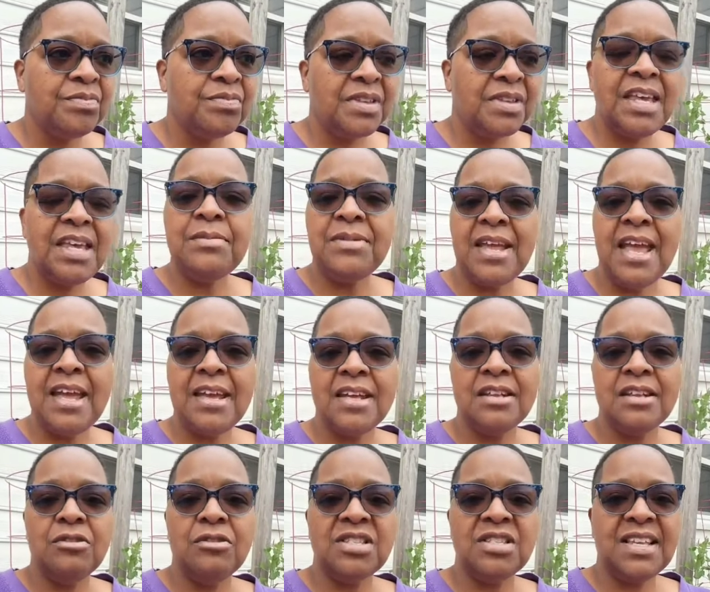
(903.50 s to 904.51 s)
Keep taking
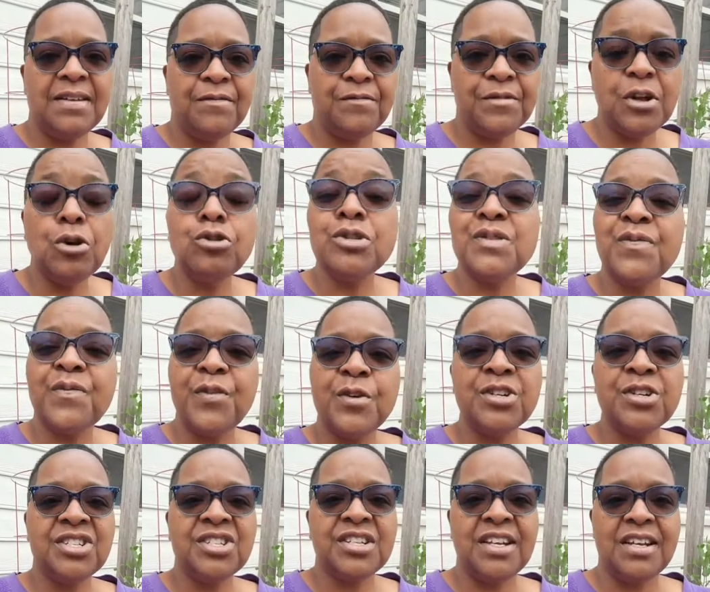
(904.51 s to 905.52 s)
those
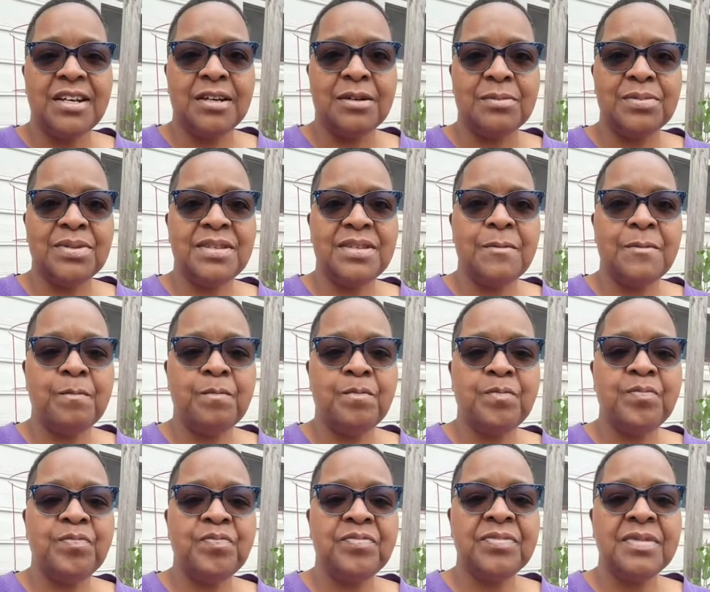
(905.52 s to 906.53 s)
first steps.
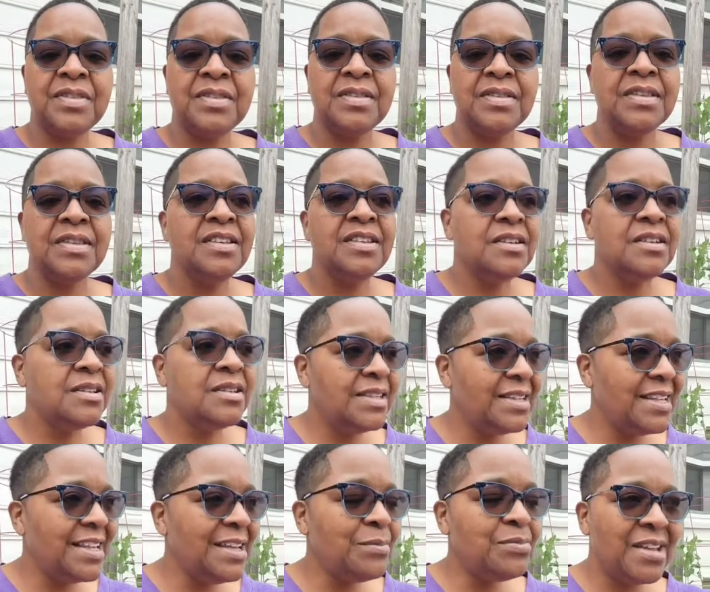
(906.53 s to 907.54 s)

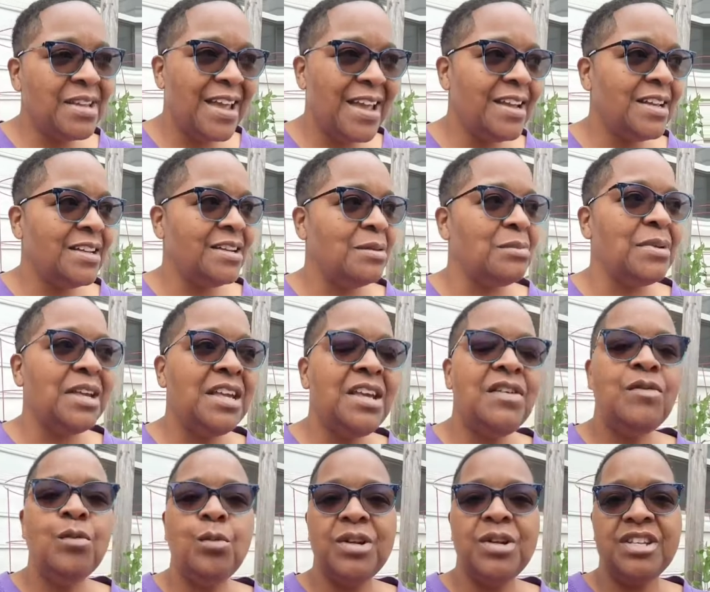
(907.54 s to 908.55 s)
Keep taking them,
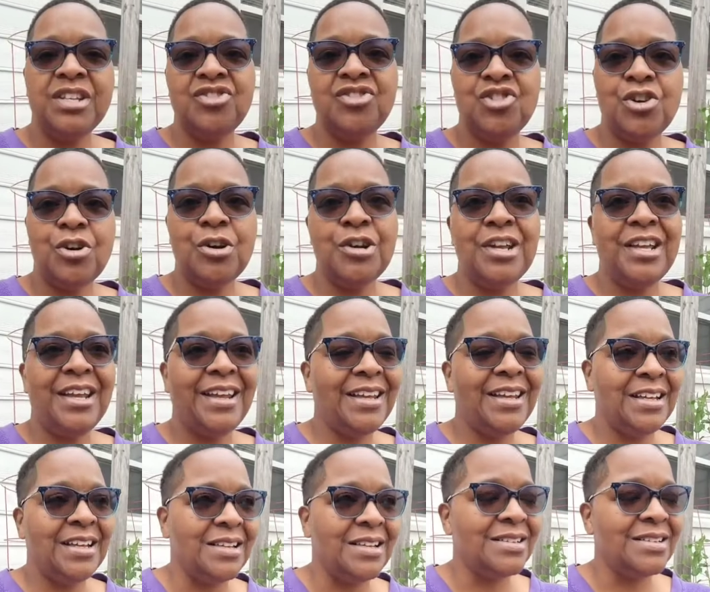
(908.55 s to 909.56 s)
even when the journey
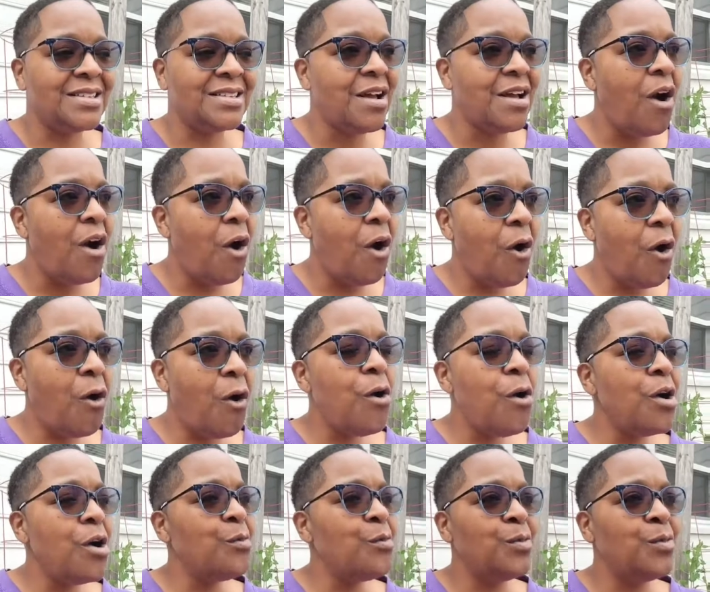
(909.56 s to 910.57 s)
is
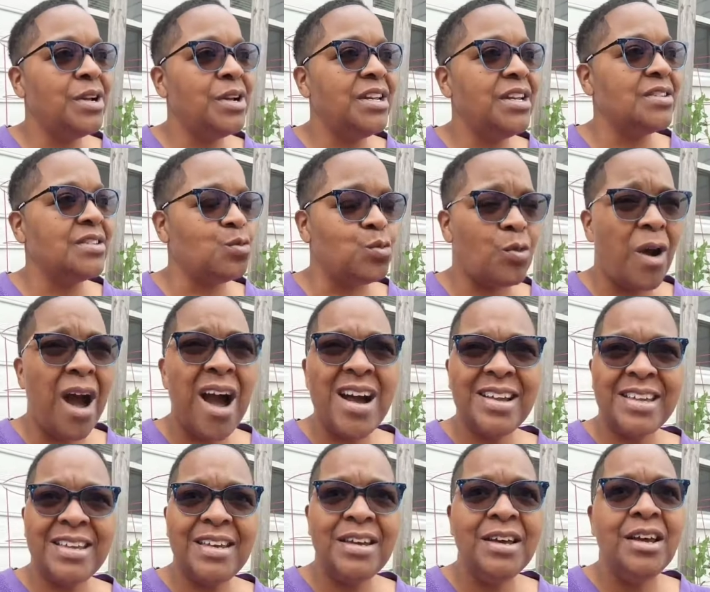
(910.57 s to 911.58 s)
hard, when it's
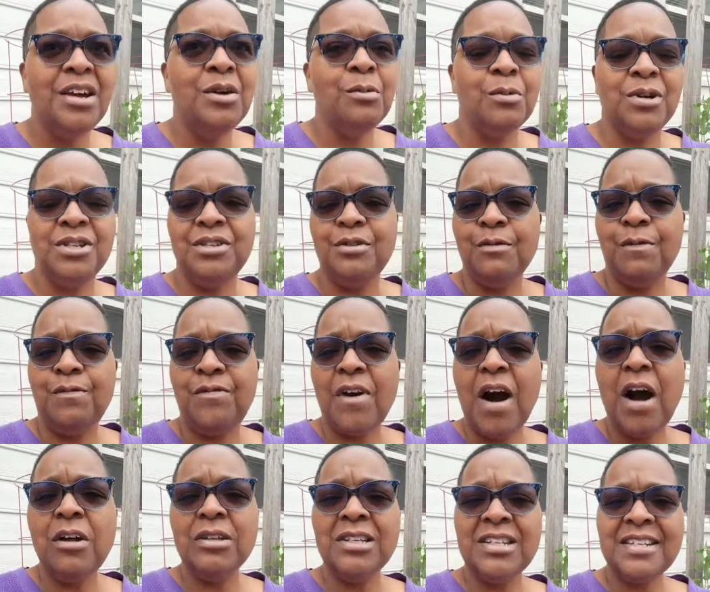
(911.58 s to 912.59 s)
rocky, when you
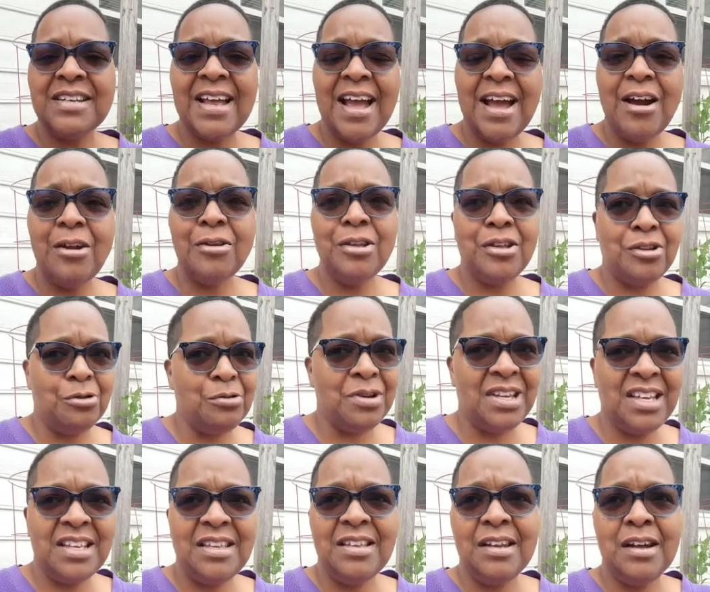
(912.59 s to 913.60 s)
falling down and you
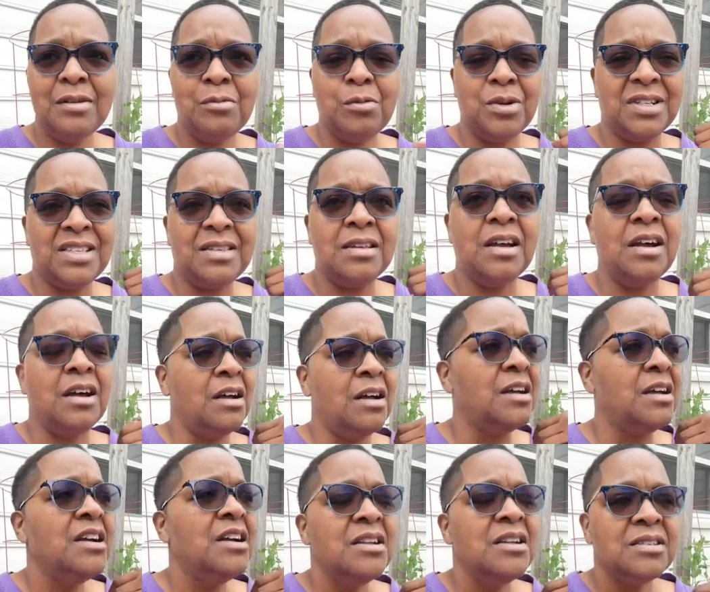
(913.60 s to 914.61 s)
getting up with
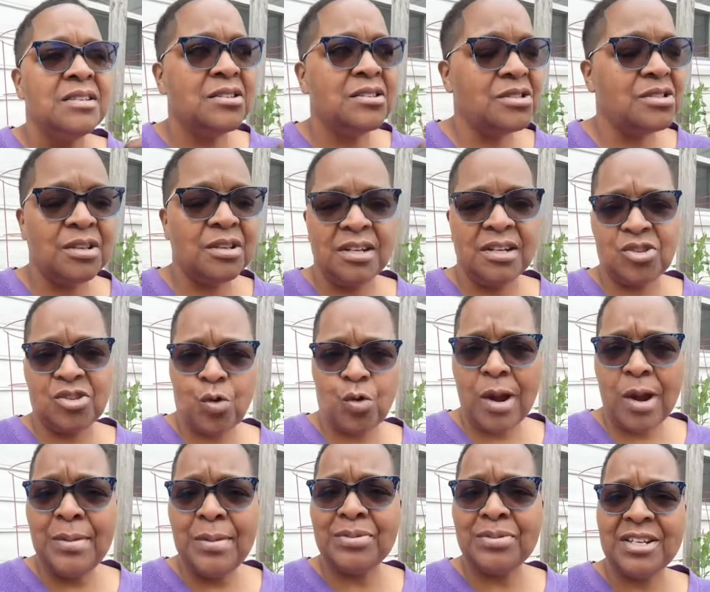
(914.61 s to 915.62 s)

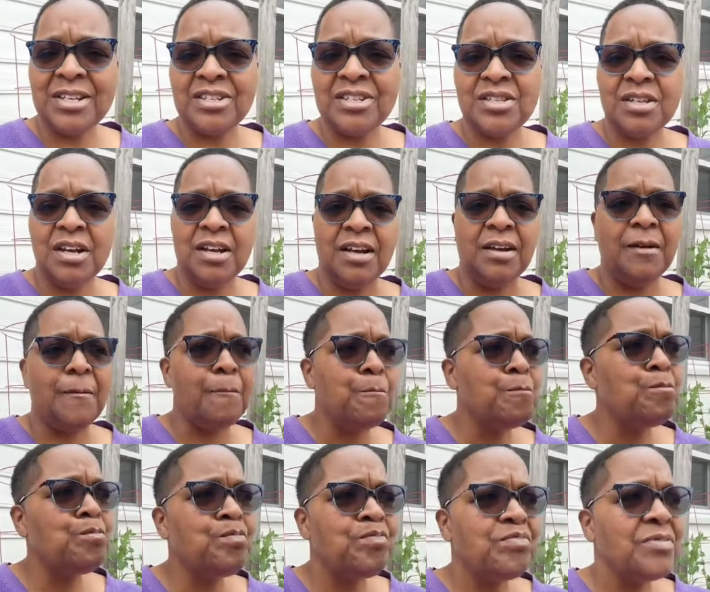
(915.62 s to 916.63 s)
scrapes
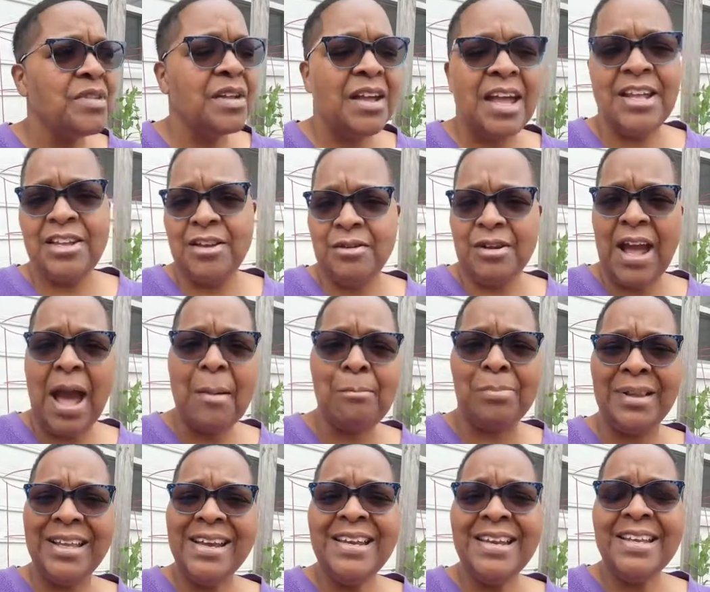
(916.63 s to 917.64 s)
and you got
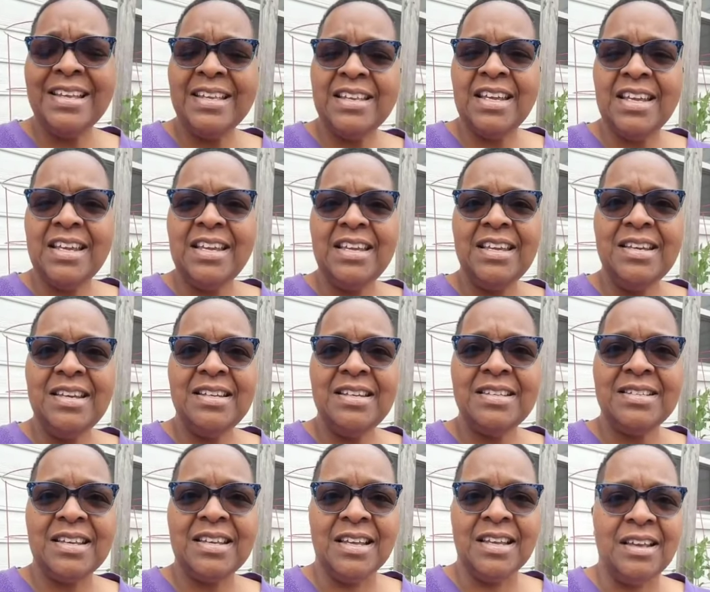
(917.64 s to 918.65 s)
bloody
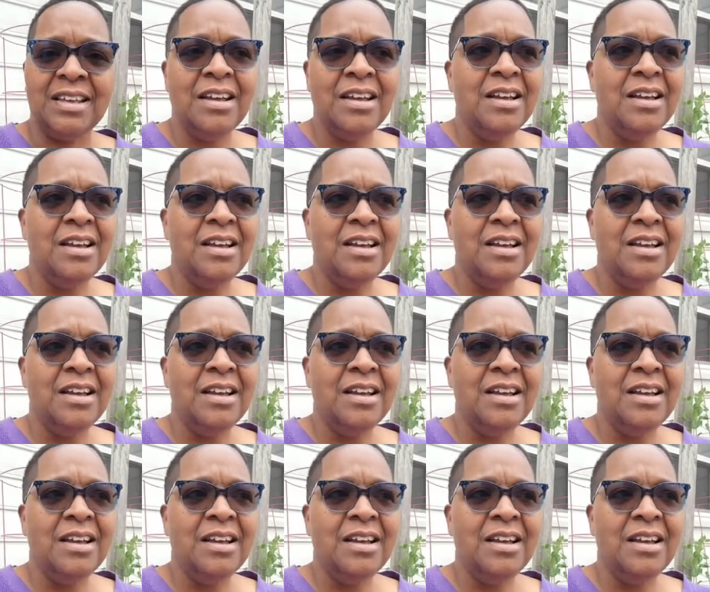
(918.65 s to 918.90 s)
knees and